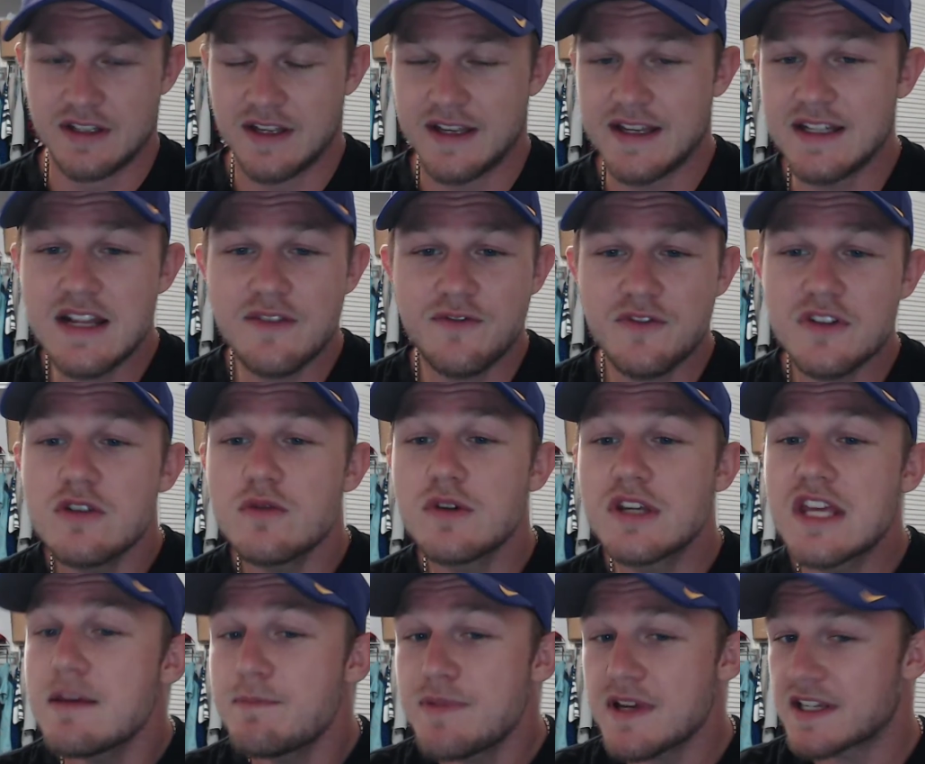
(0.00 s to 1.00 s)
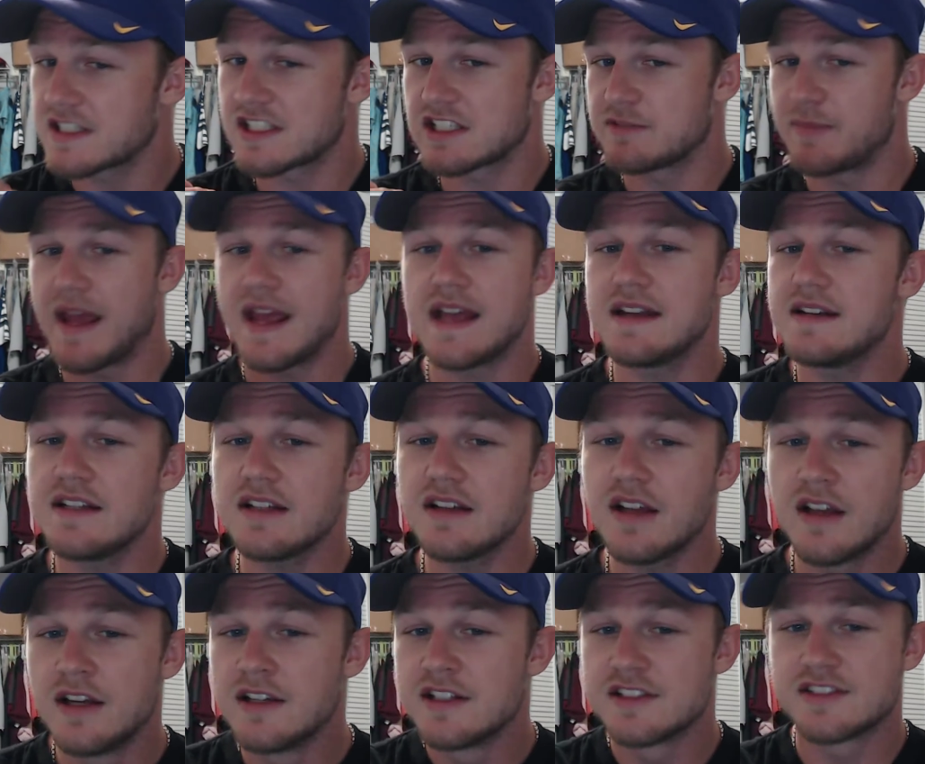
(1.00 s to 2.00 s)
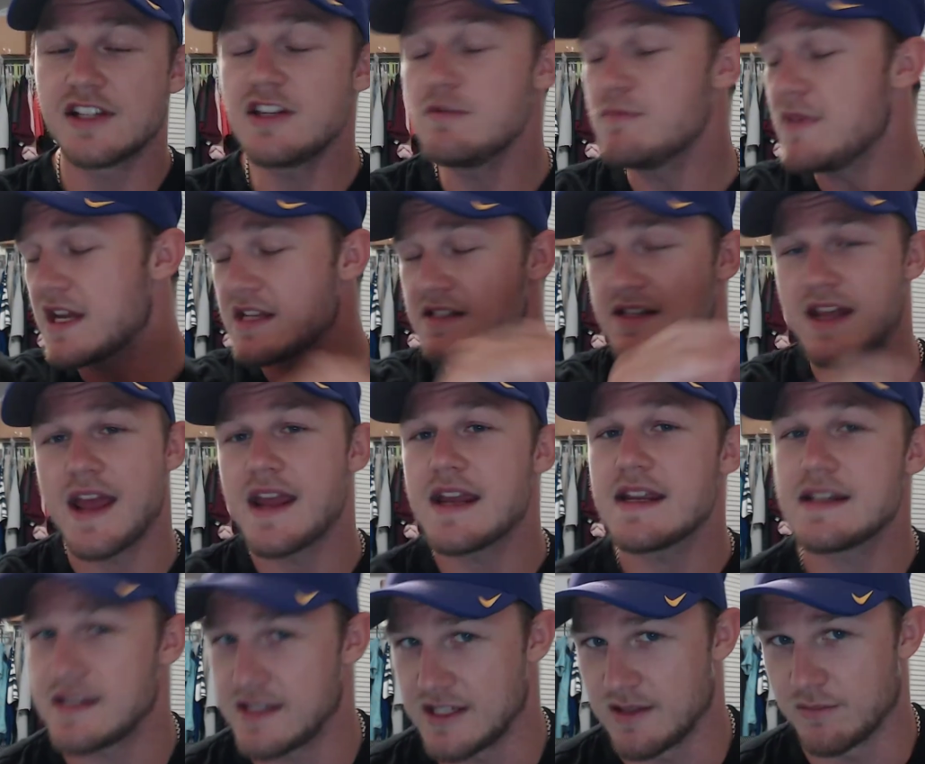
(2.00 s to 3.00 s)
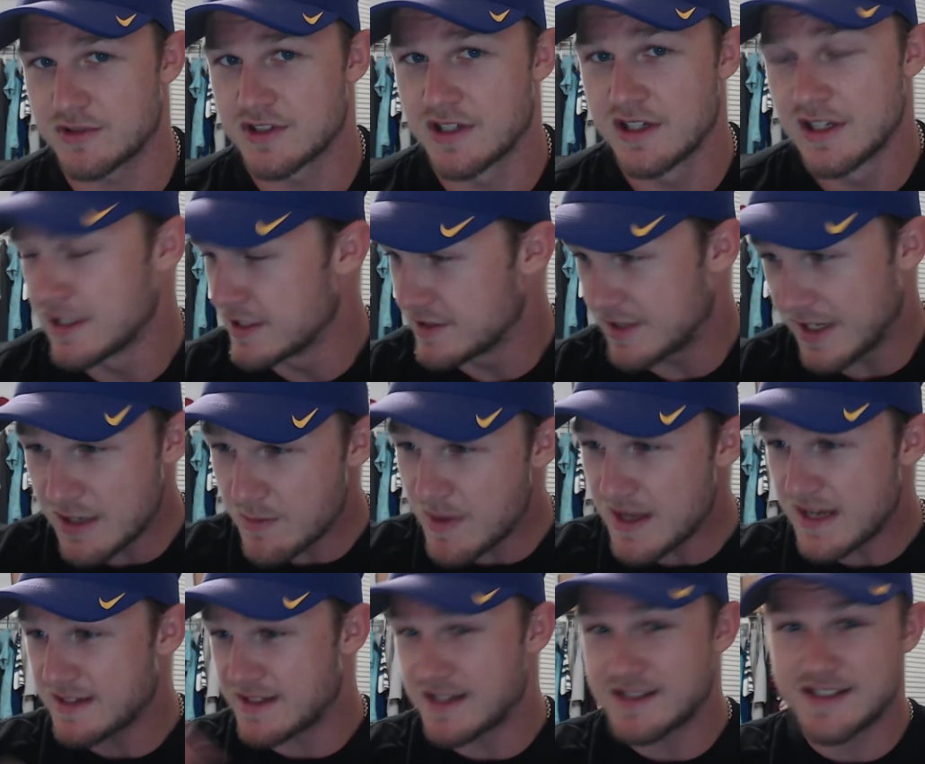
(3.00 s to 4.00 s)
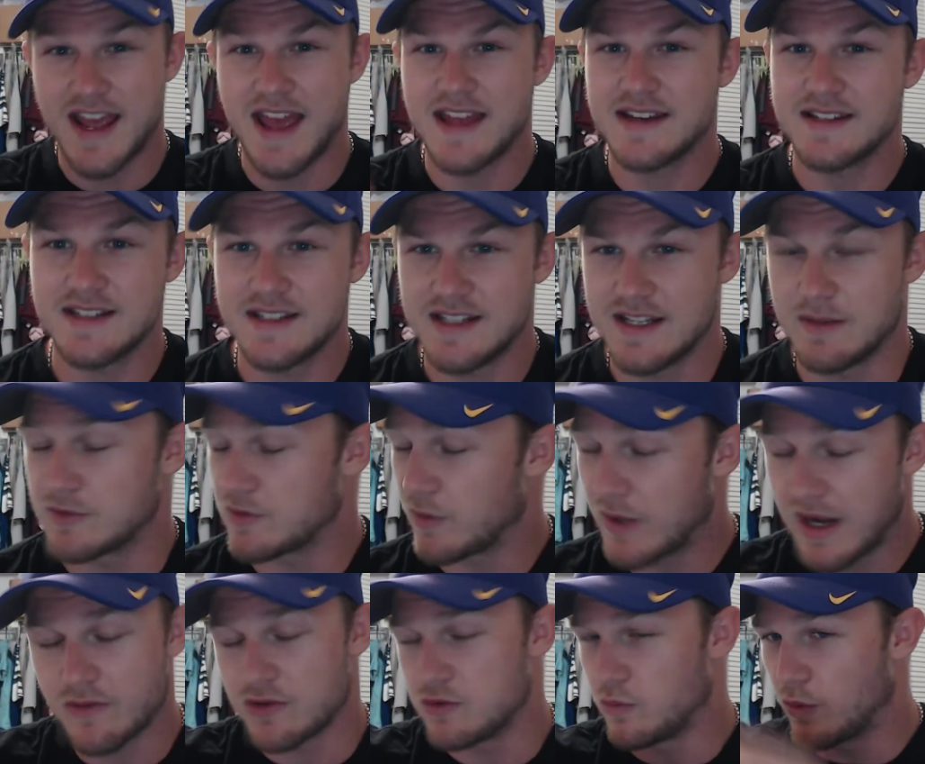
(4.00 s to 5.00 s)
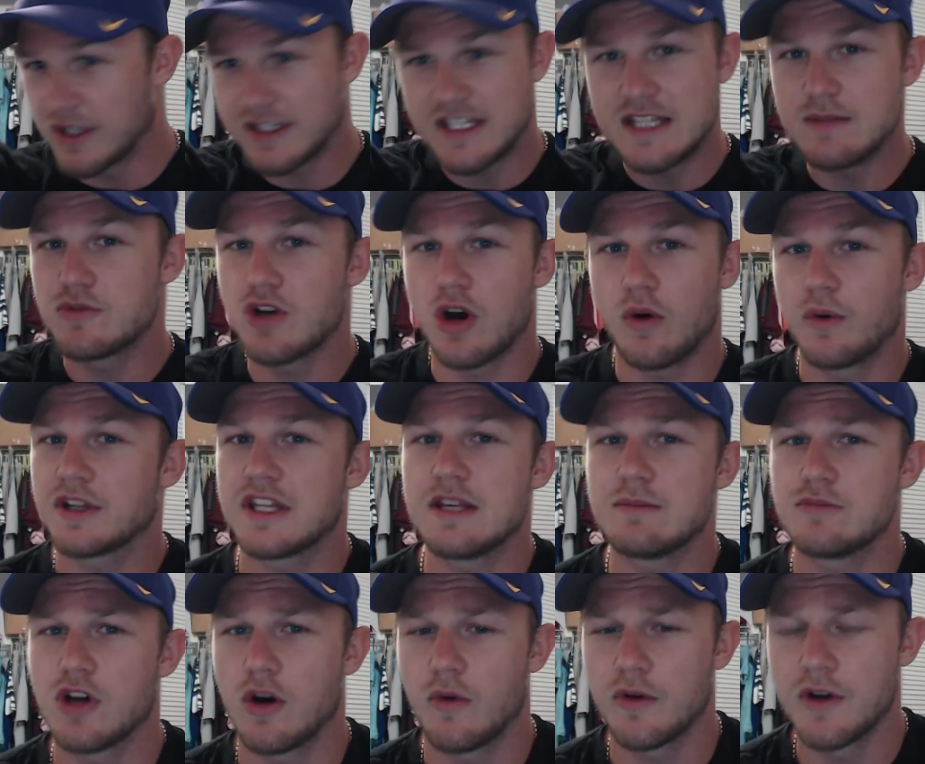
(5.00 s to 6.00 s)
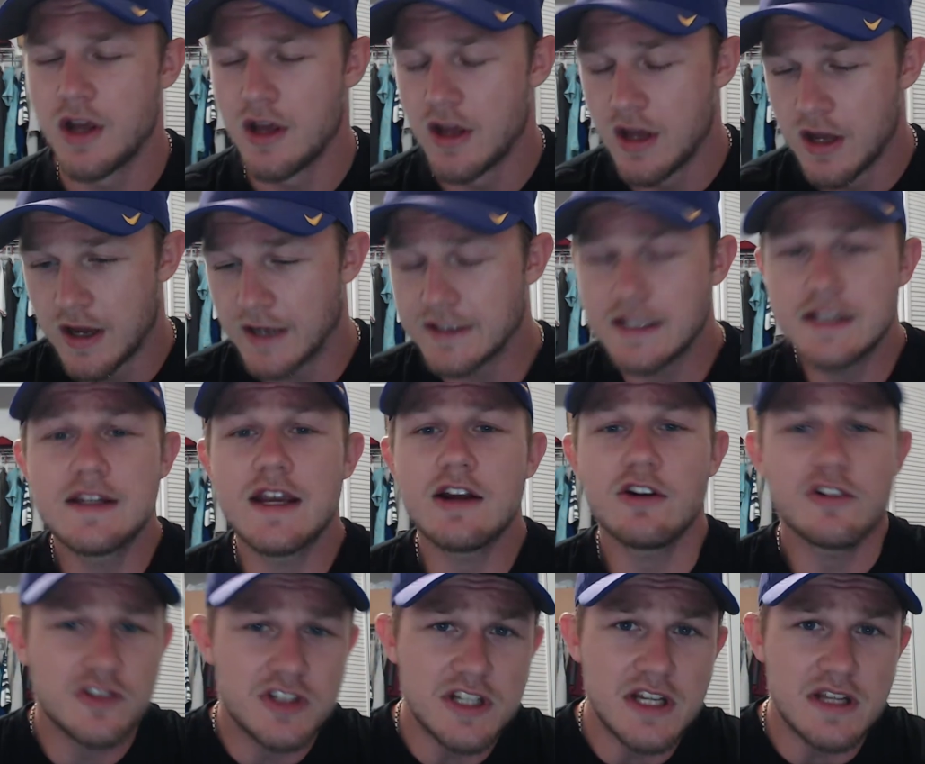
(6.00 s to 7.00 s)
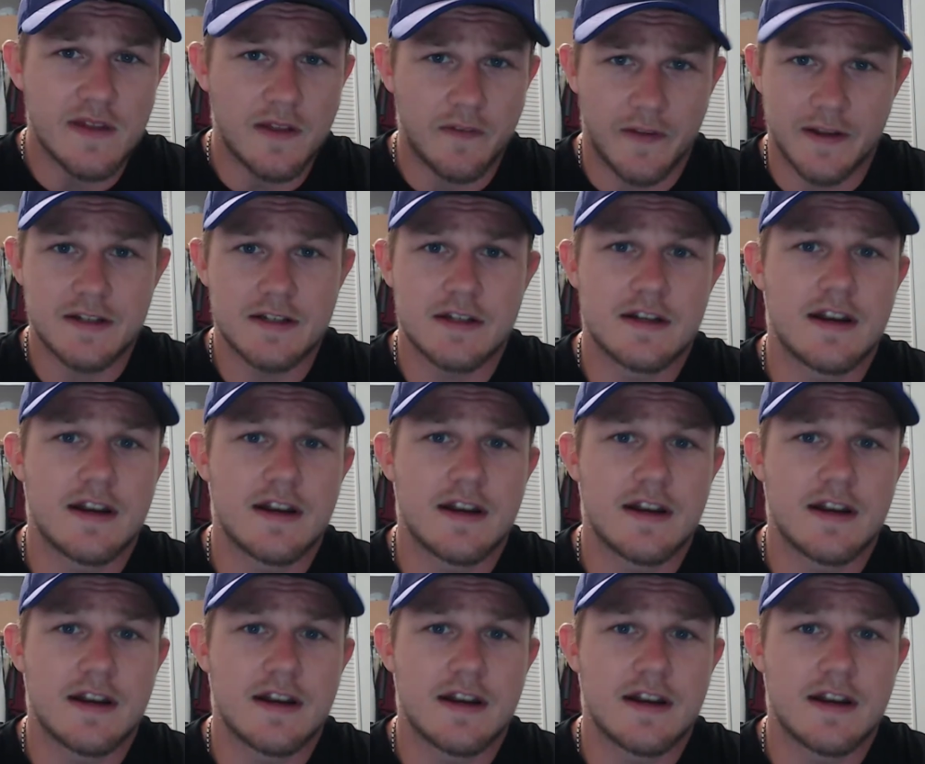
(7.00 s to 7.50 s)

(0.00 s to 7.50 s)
And if you keep expanding, say you make it to eight teams, say you make it to 10 teams, whatever, you want to keep going, keep going, I can guarantee that, like,